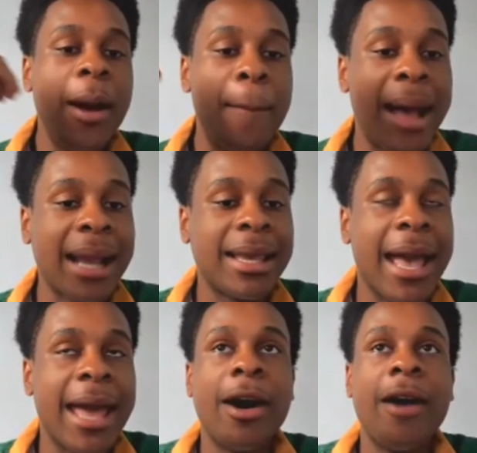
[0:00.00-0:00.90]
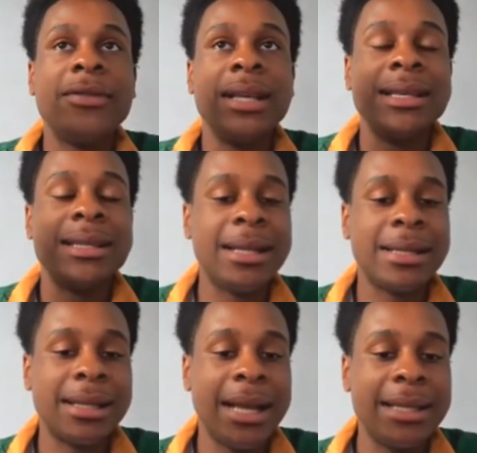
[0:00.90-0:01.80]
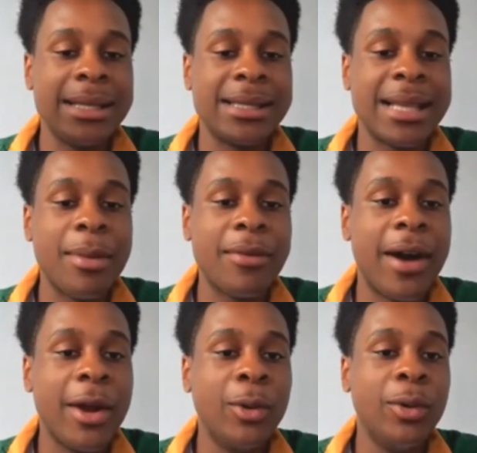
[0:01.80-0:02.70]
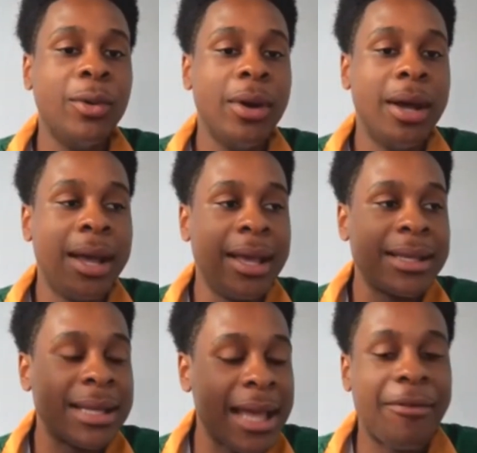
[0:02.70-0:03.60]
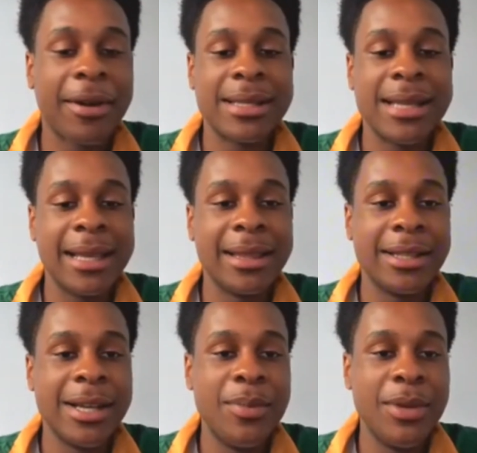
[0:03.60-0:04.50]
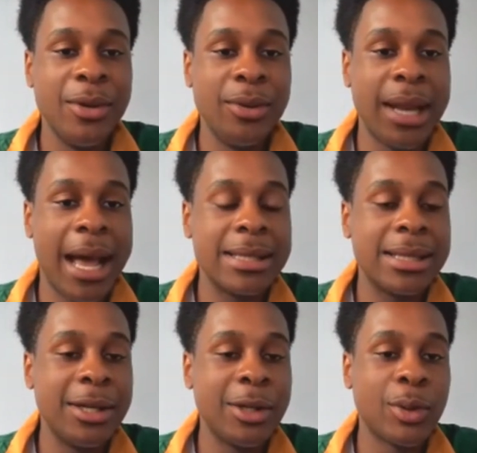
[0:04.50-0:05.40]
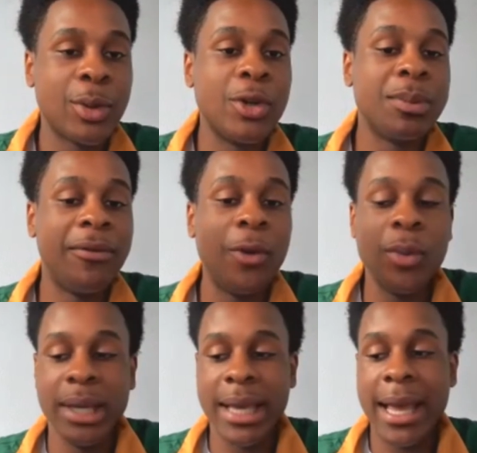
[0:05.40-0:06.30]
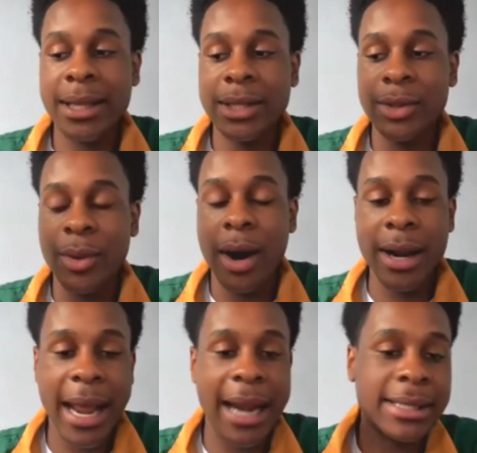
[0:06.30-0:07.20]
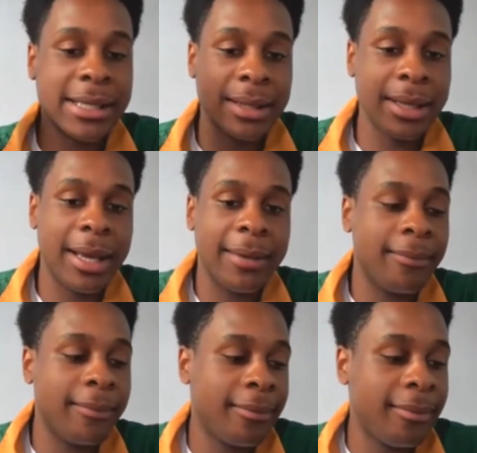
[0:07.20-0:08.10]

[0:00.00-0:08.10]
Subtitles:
Back again after a scintillating semi-final. South Africa taking the W. Lads, initial thoughts before we get into our analysis of the game.